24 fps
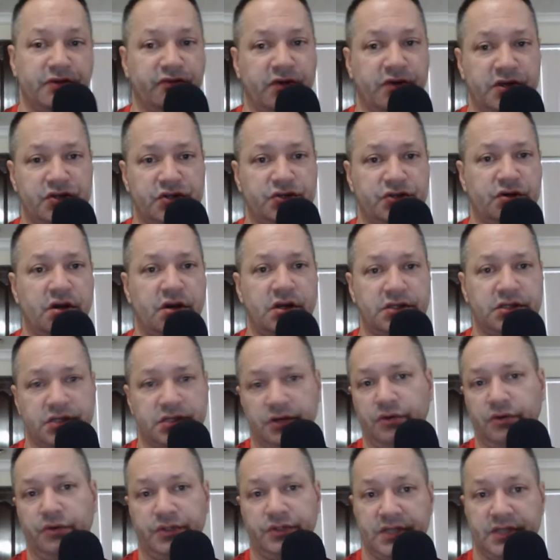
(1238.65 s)
and restaurants
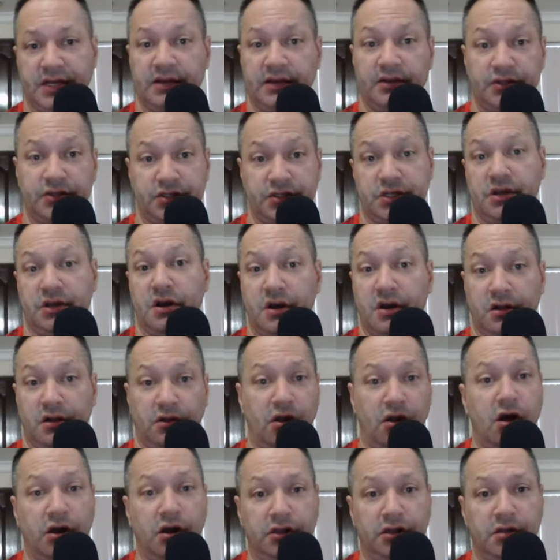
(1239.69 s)
and hotels
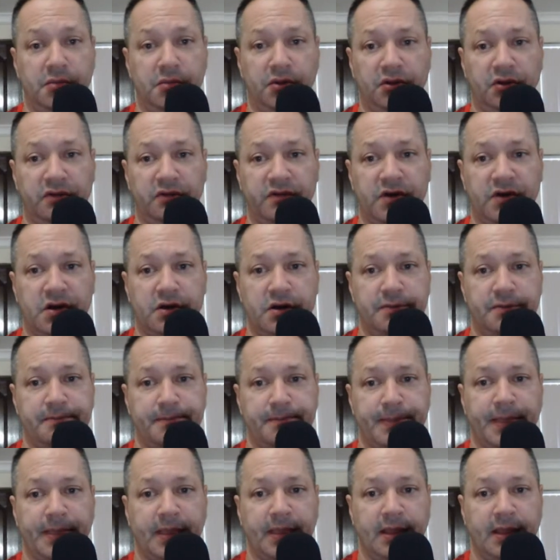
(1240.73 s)
along the boulevard.